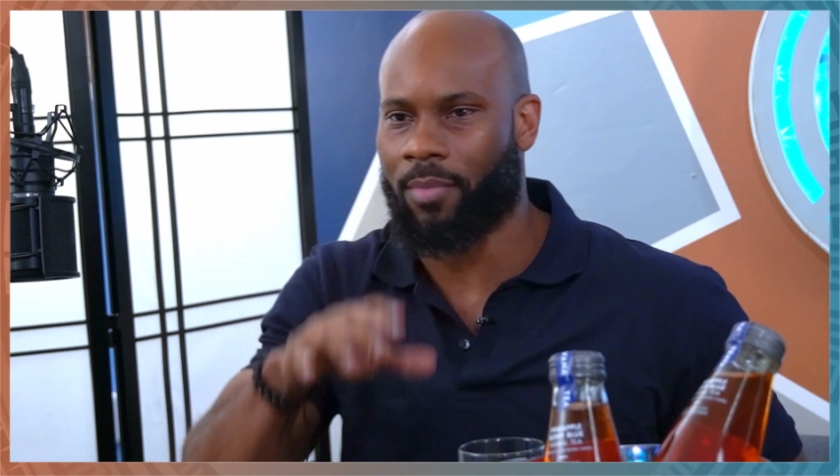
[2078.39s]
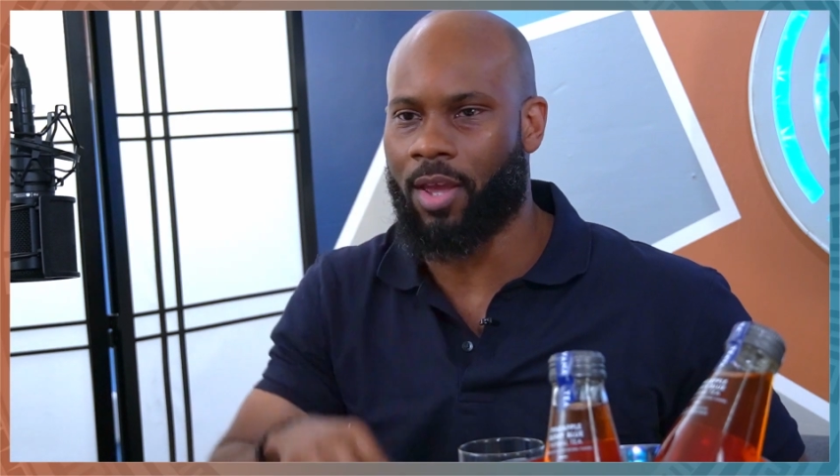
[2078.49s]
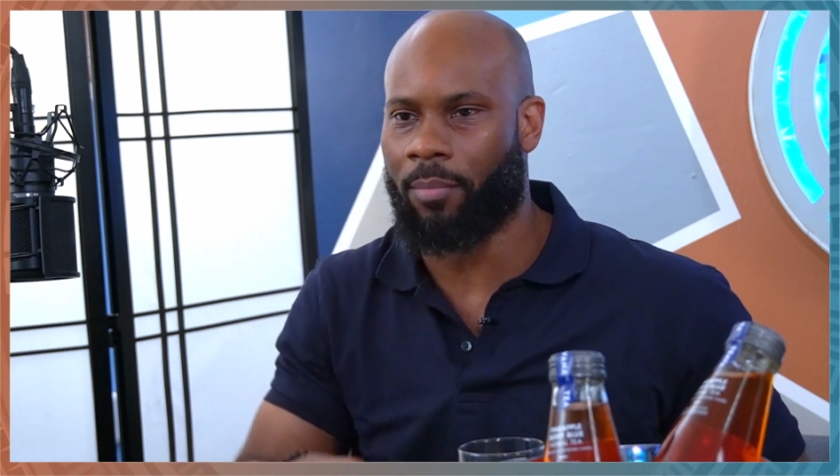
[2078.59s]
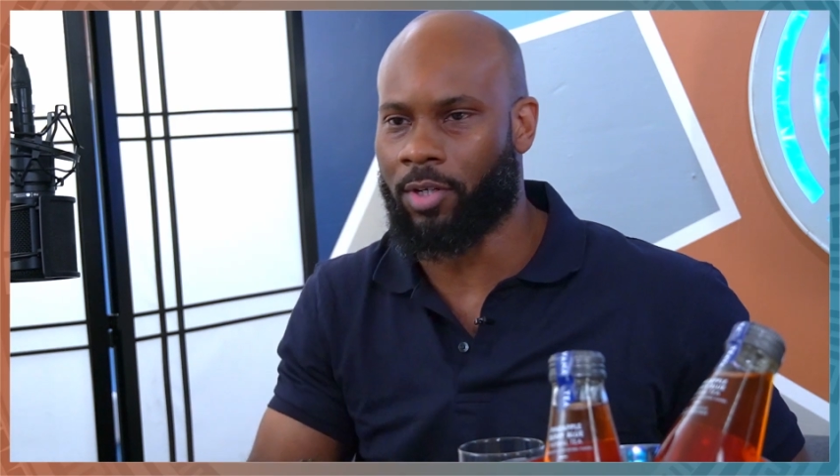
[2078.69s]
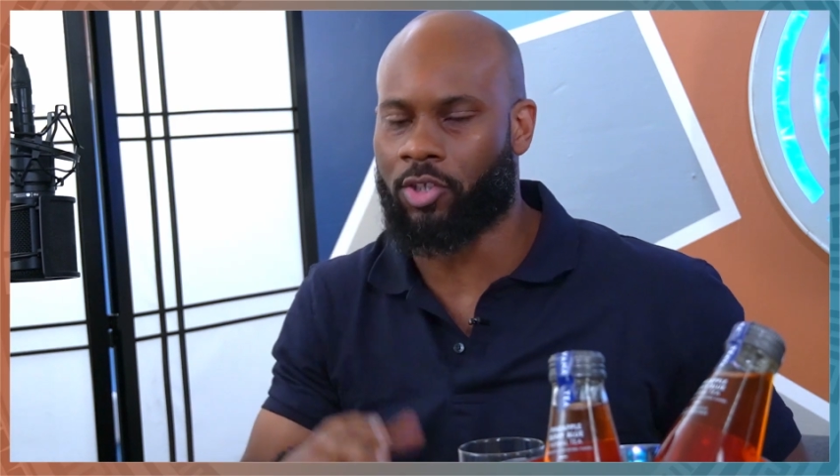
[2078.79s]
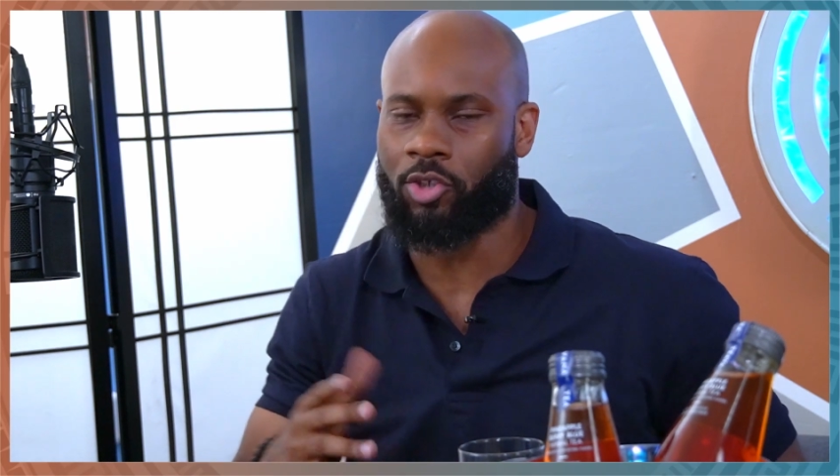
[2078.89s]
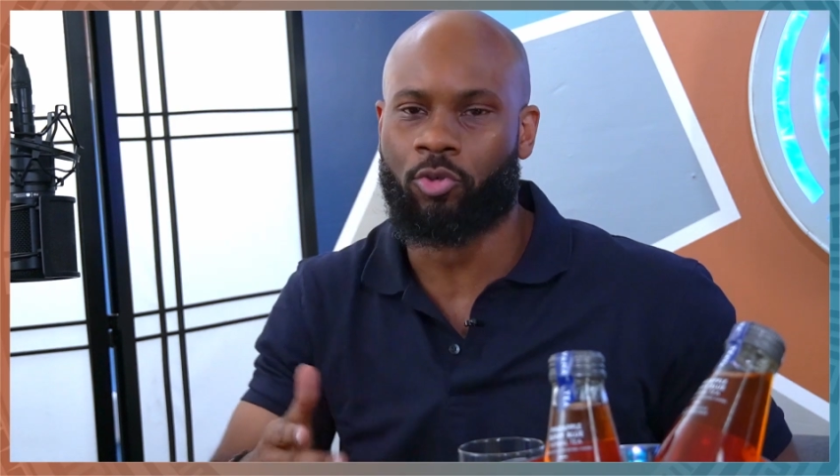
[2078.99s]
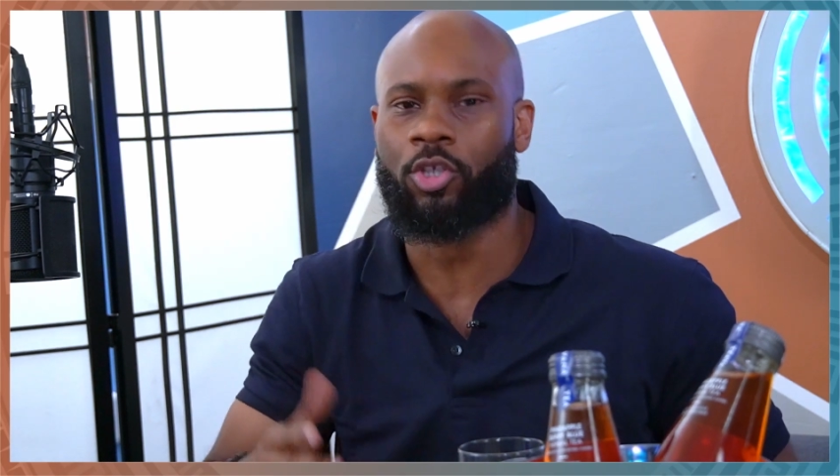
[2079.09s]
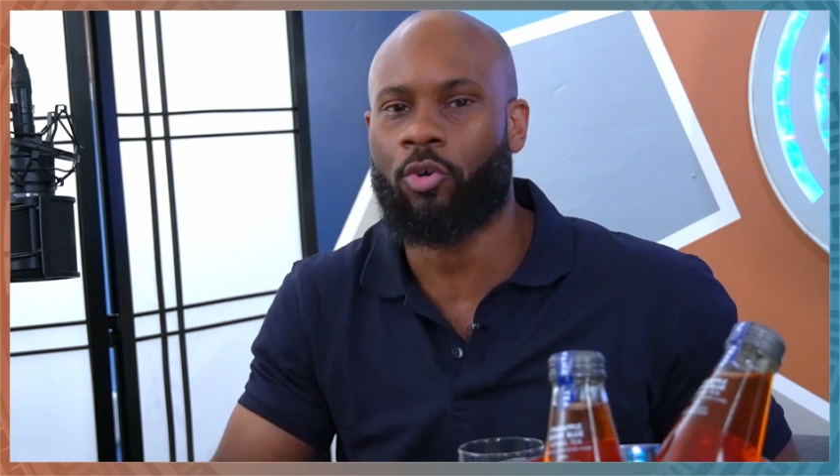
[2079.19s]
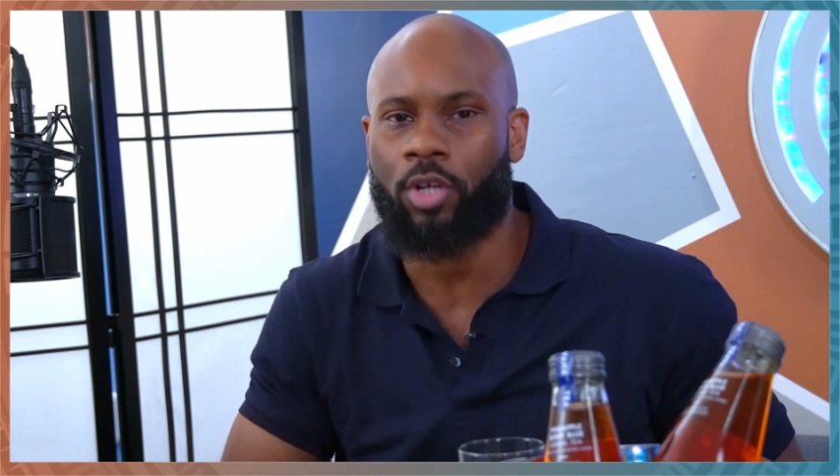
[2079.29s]
man, but you're
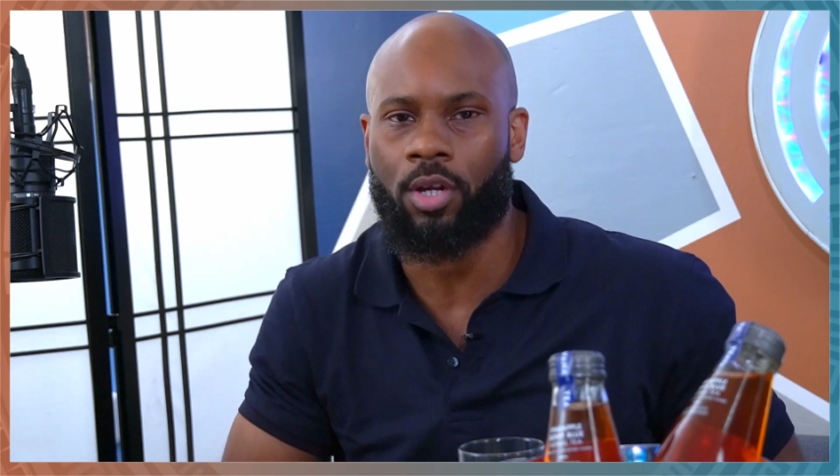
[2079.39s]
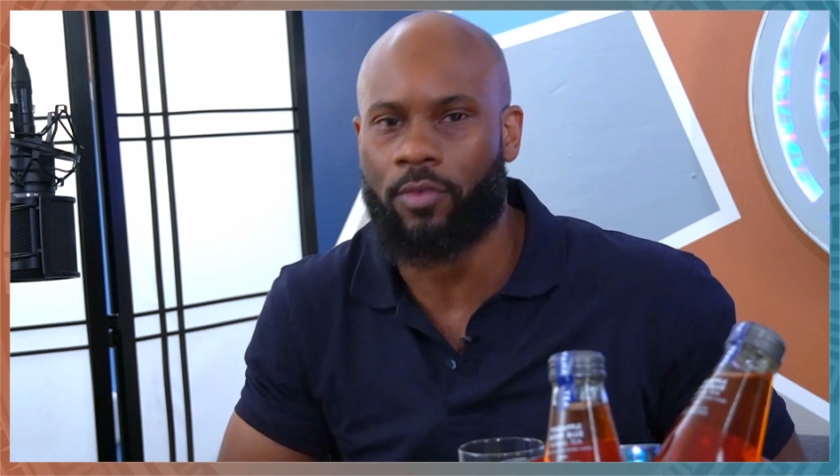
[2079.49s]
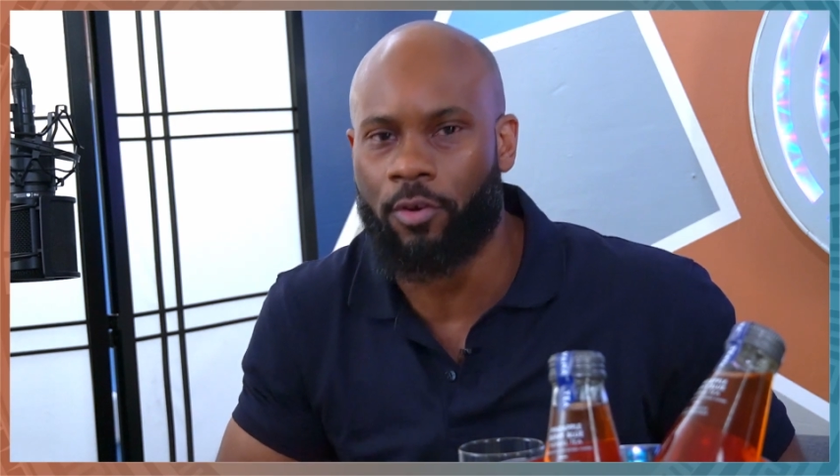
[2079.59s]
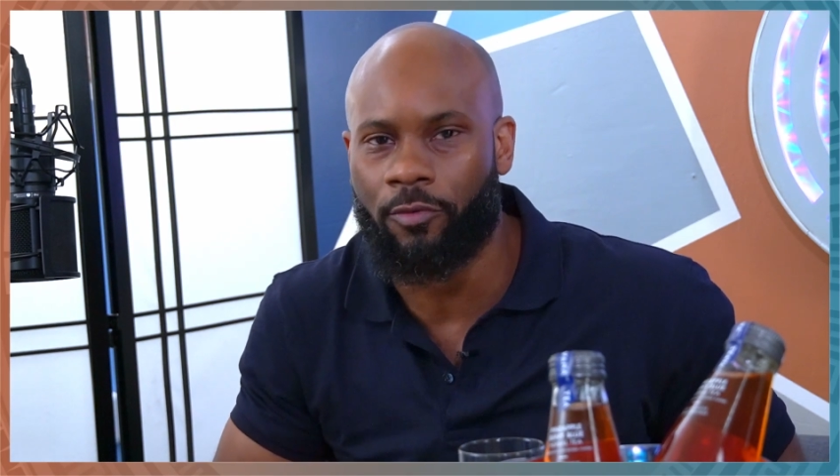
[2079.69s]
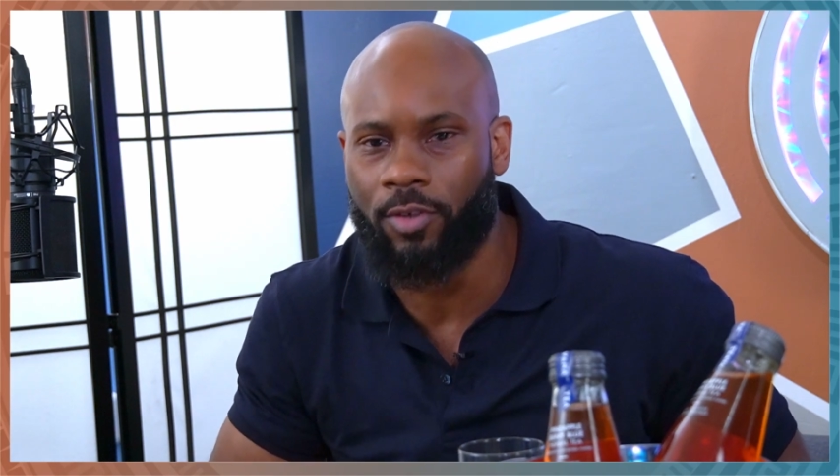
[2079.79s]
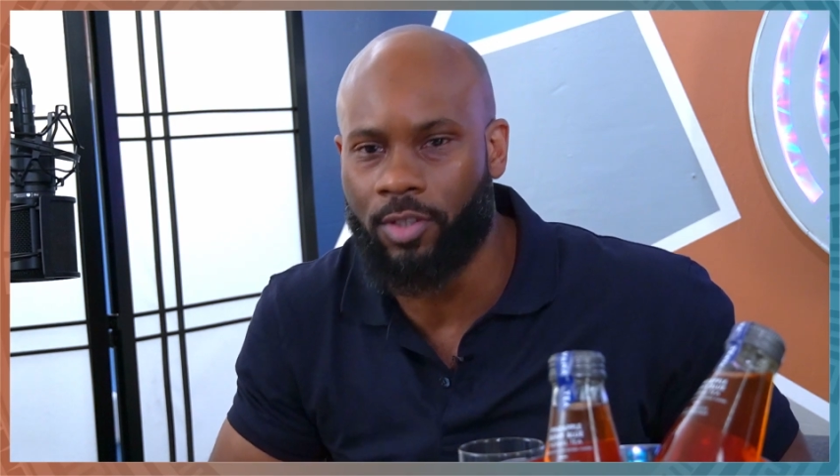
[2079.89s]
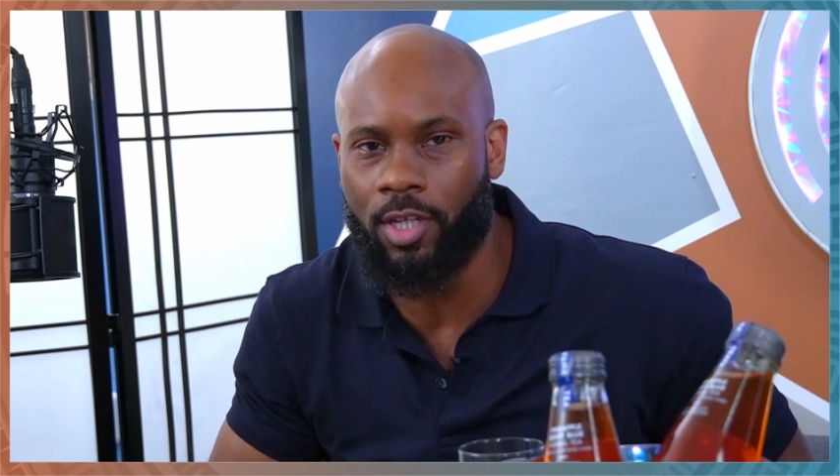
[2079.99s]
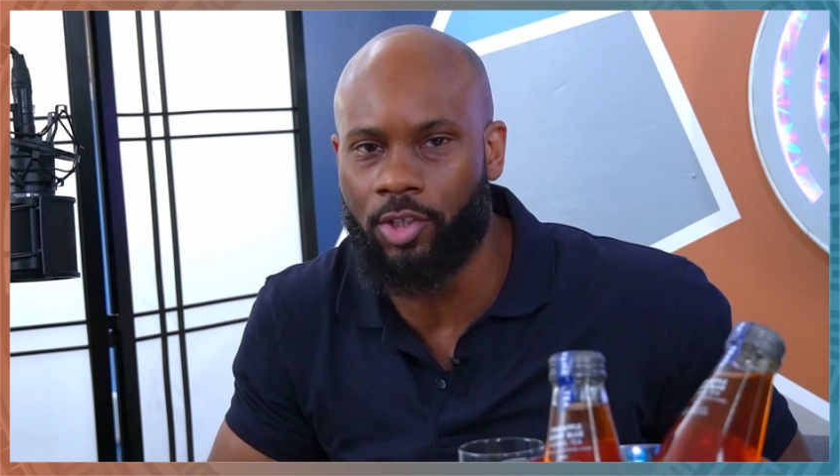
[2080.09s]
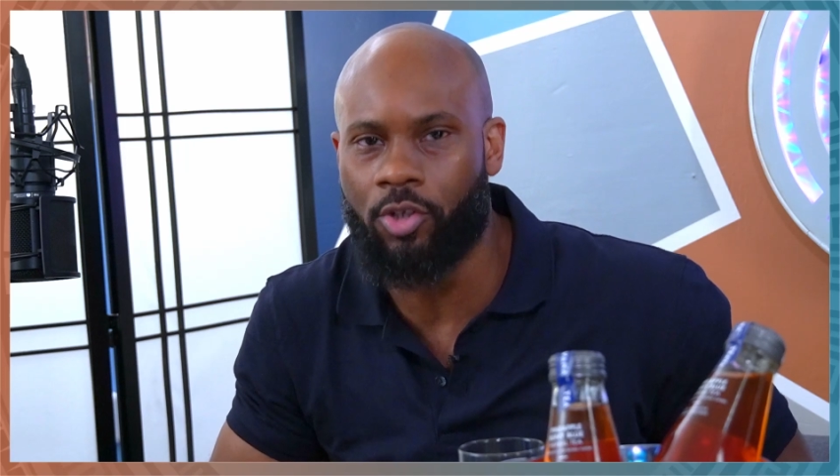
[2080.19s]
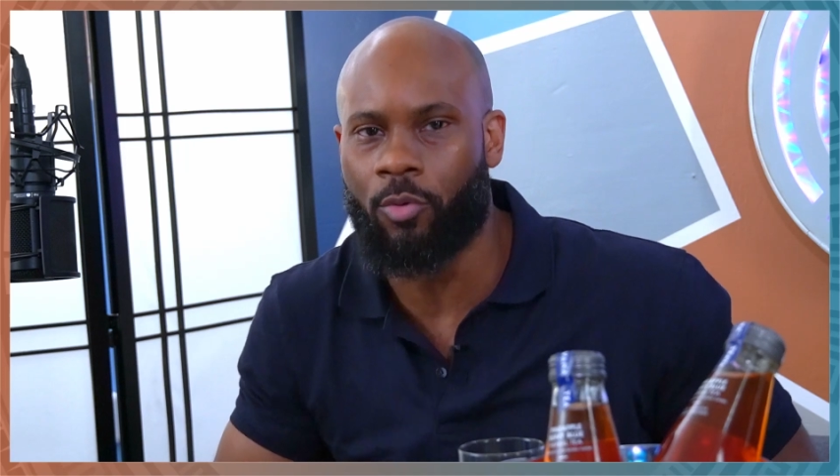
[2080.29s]
still giving her free
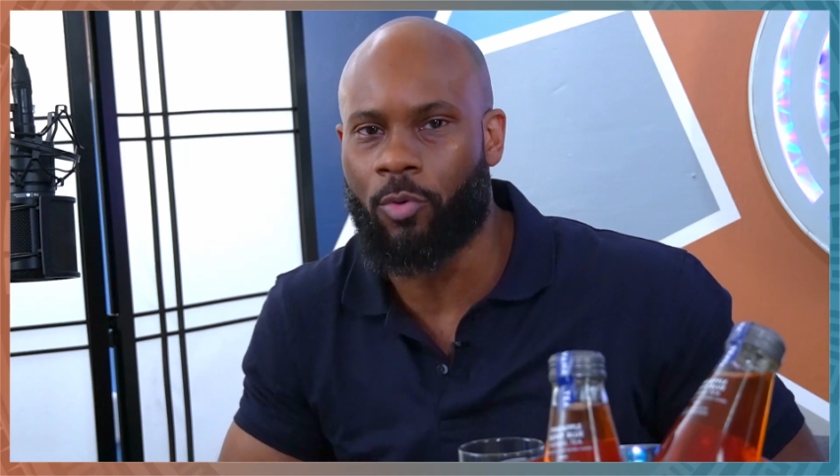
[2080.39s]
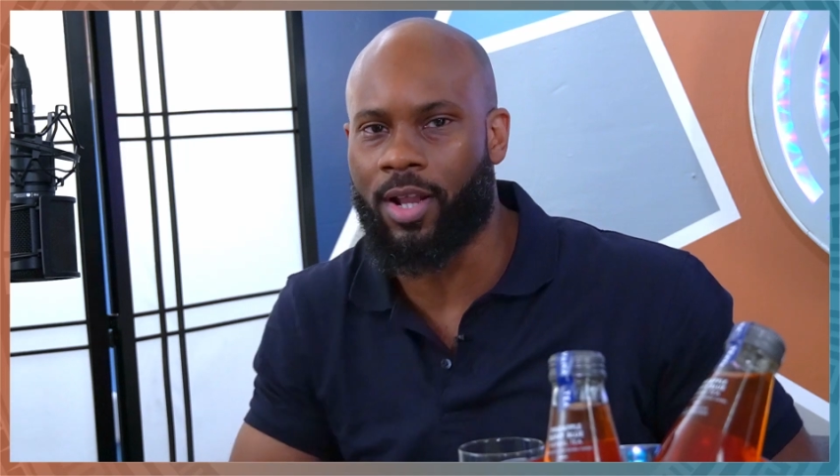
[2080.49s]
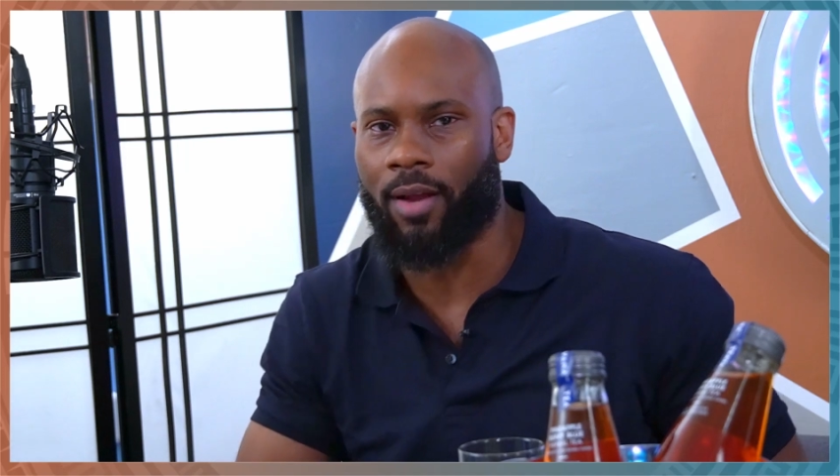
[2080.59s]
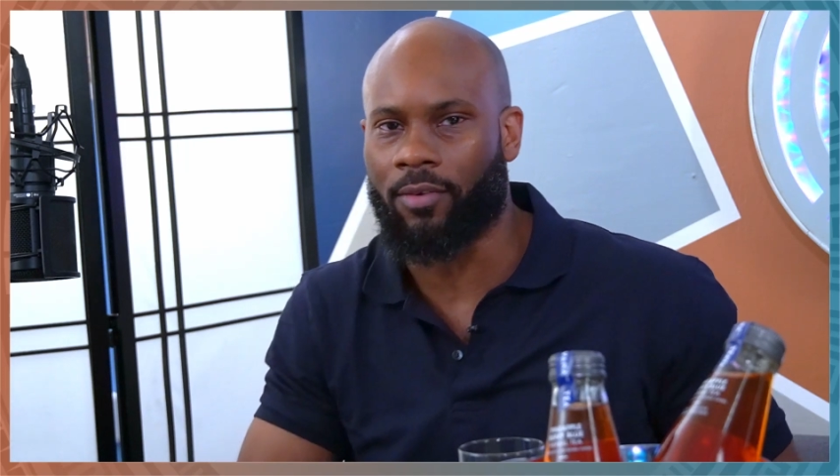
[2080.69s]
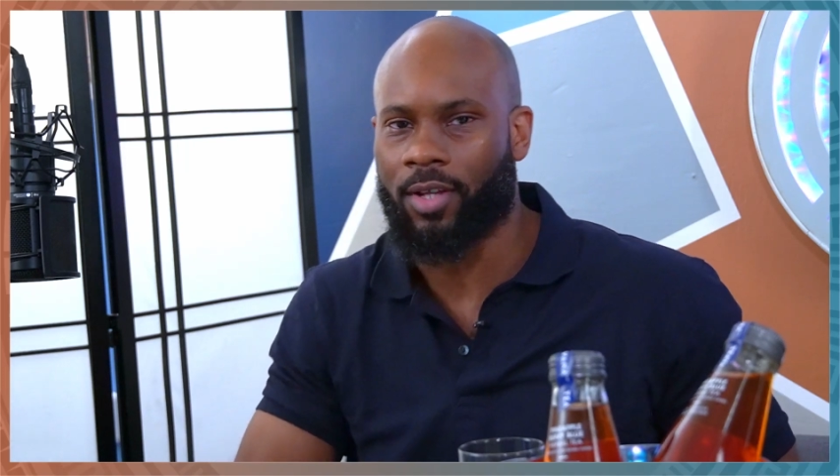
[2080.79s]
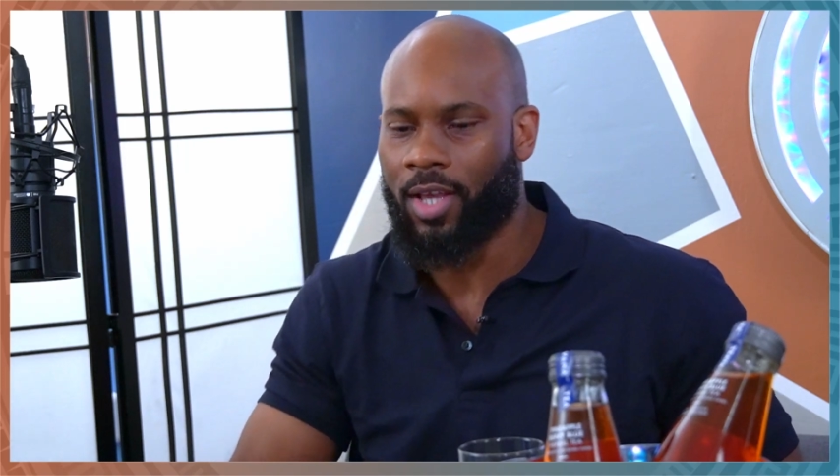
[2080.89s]
attention or whatever.